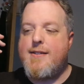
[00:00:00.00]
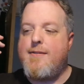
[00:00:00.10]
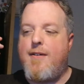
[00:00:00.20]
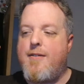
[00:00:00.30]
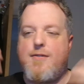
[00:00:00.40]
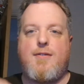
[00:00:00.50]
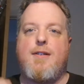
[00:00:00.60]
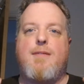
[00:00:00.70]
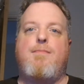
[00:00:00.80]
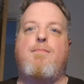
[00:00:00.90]
not
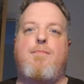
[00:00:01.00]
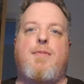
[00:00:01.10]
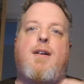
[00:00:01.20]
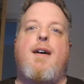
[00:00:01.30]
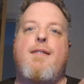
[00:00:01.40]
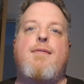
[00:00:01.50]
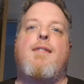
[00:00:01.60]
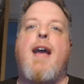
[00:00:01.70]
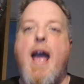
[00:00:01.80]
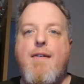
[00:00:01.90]
like
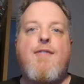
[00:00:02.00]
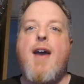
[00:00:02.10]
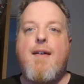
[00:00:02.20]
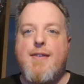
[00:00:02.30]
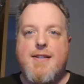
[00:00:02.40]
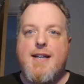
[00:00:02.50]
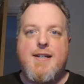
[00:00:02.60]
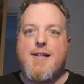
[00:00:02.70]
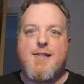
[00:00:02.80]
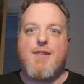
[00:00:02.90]
an airy-fairy
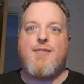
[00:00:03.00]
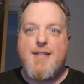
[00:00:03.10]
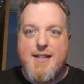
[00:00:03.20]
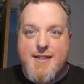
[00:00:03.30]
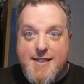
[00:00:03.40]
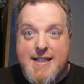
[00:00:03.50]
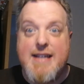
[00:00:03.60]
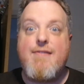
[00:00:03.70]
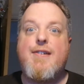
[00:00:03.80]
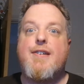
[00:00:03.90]
teaching stuff. This is
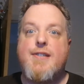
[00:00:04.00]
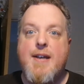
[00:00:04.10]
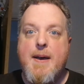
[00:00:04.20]
serious